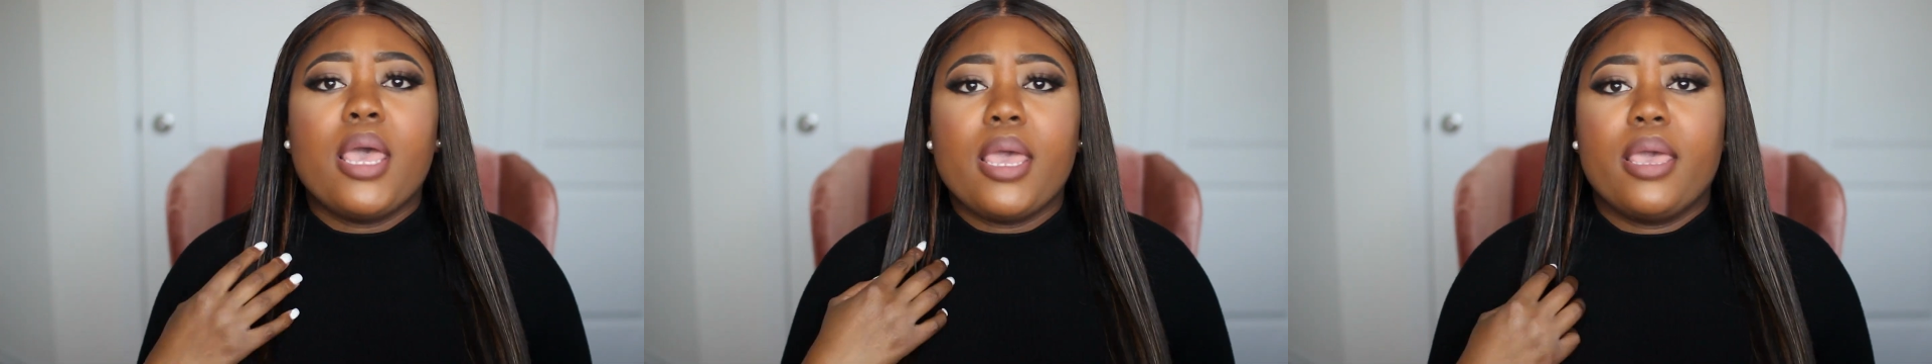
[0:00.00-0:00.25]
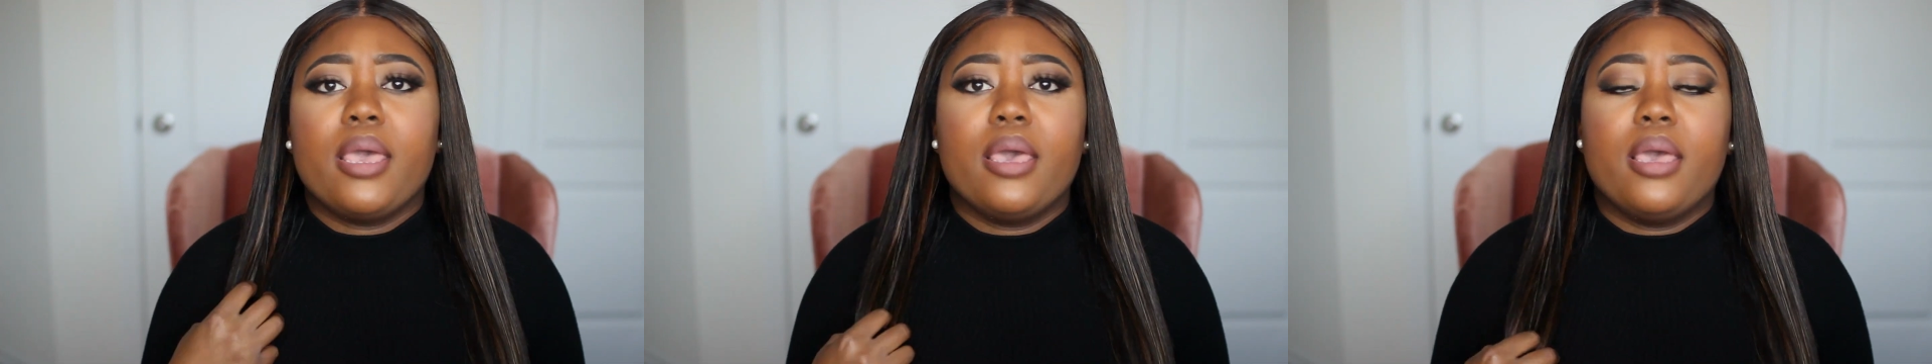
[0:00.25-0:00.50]

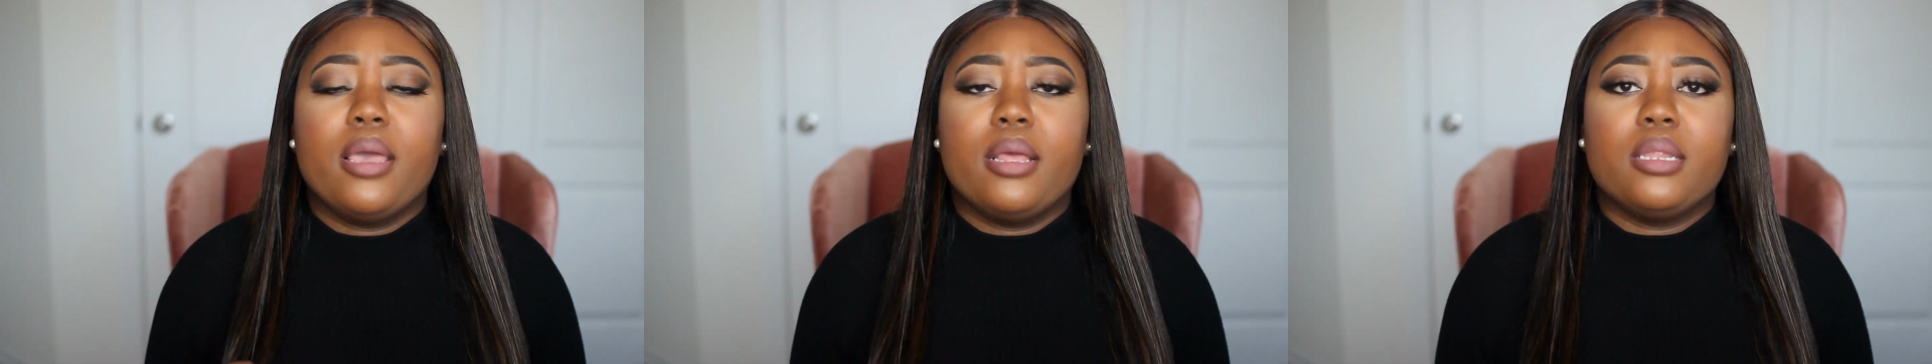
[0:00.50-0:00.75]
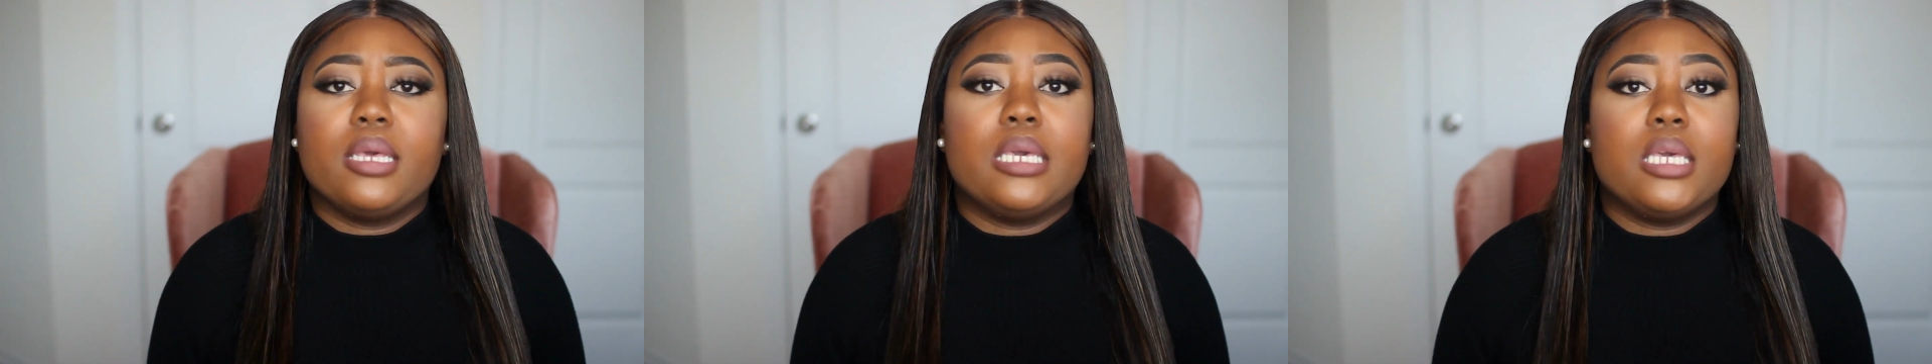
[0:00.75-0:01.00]

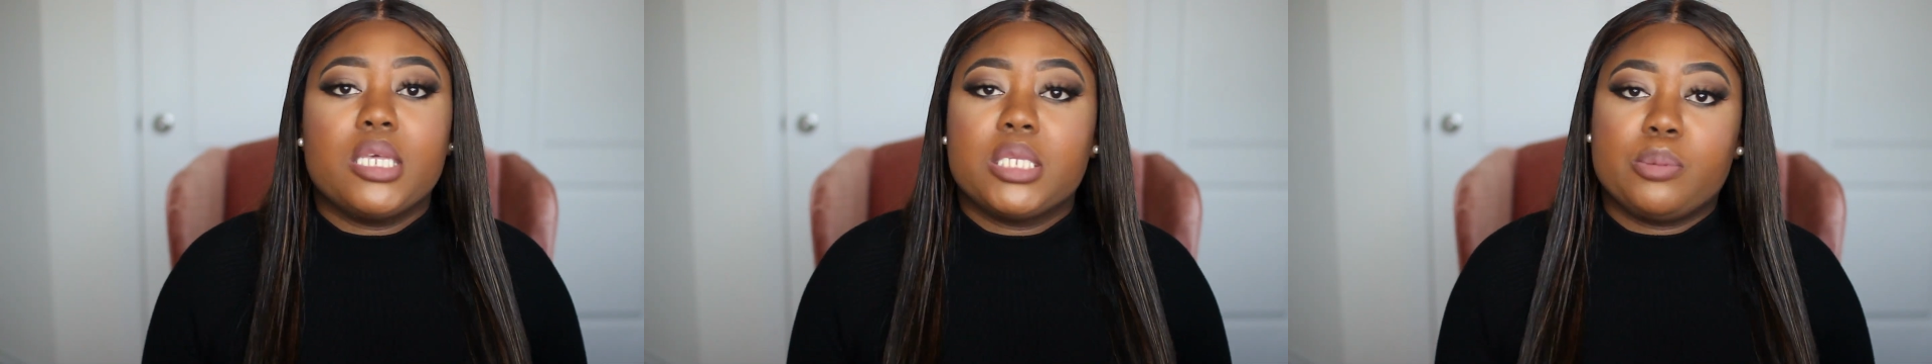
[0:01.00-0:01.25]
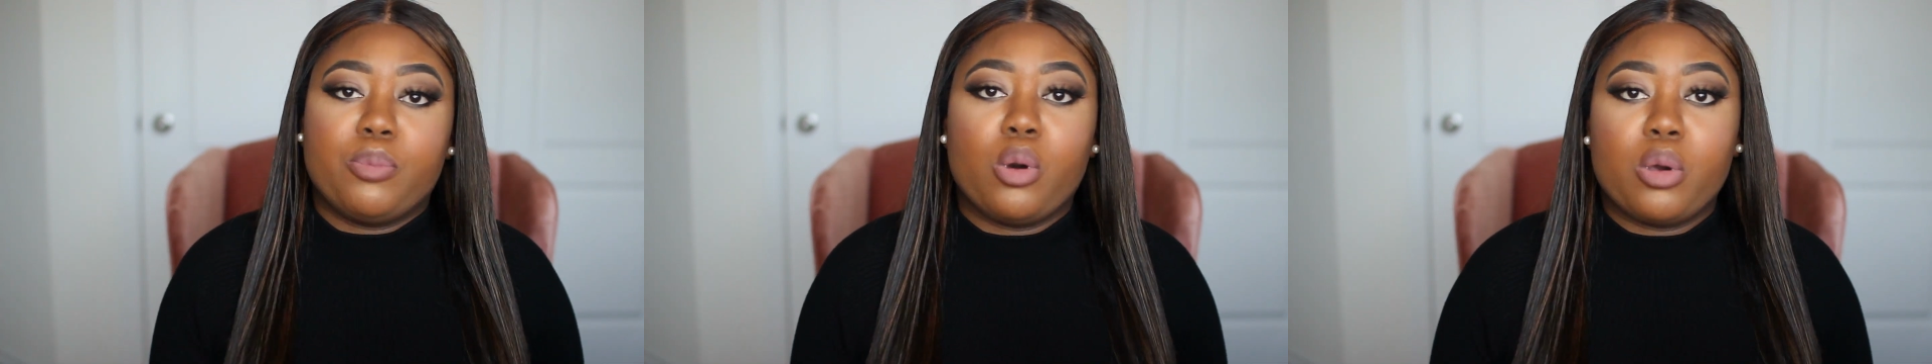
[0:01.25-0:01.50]
and he
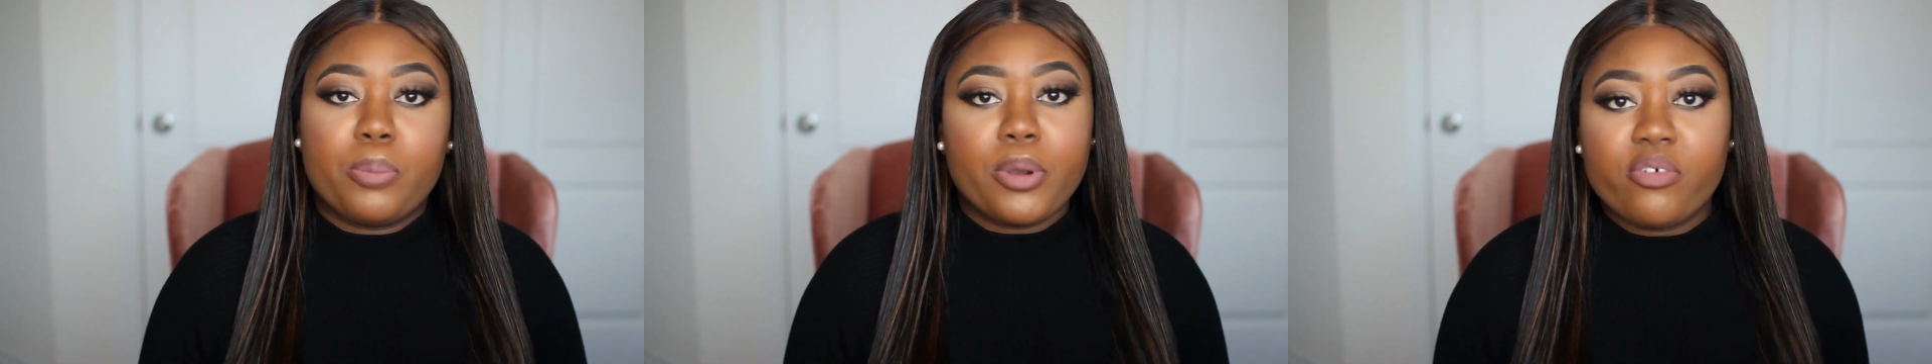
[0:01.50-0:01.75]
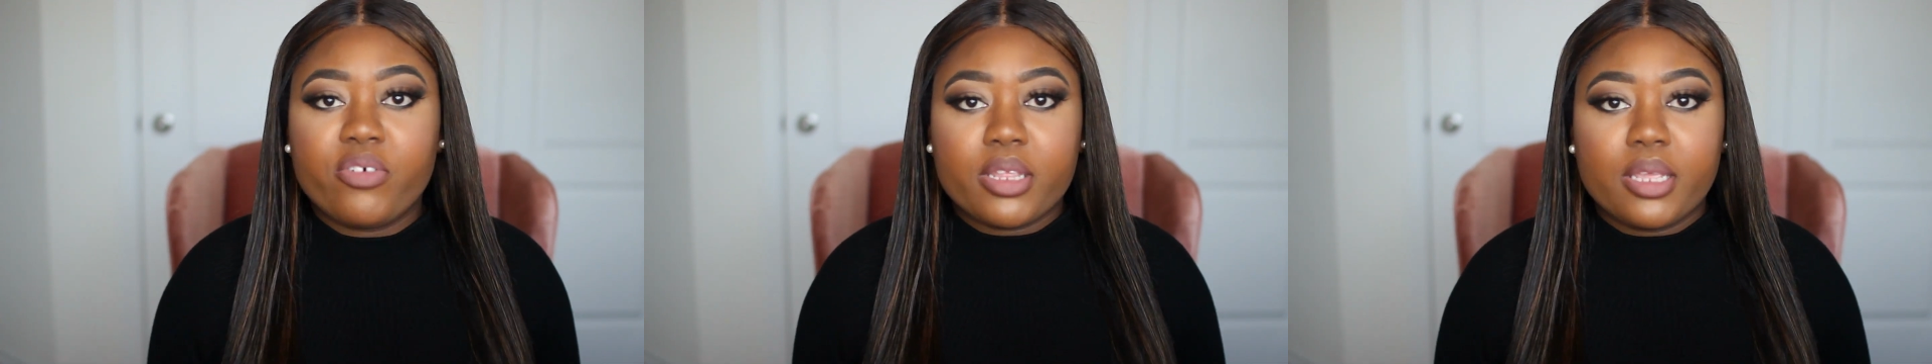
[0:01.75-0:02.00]
spoke
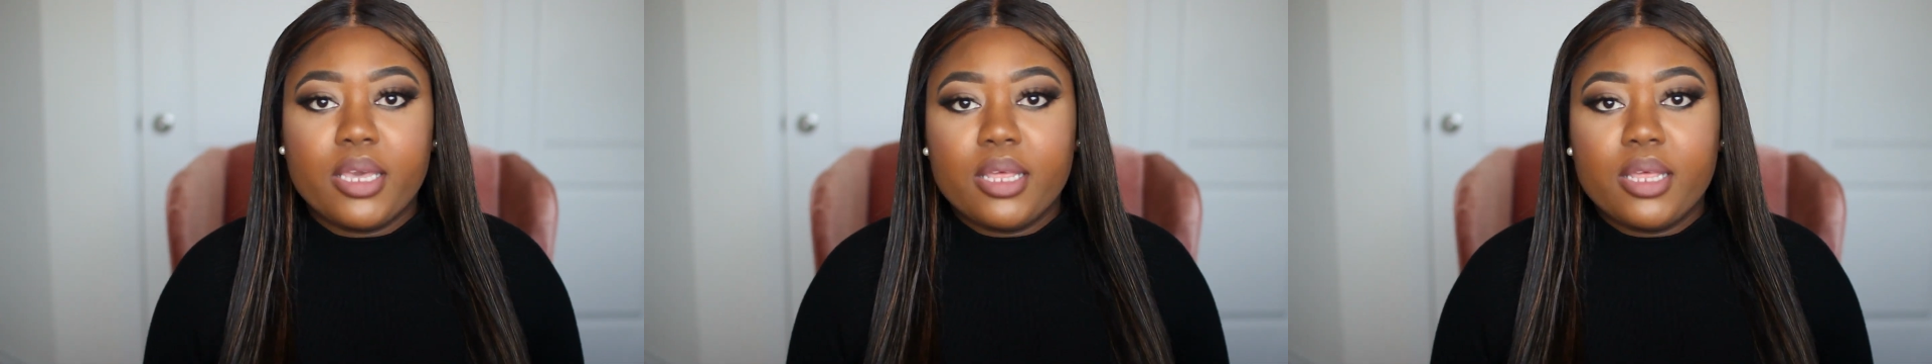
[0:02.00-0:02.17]
perfect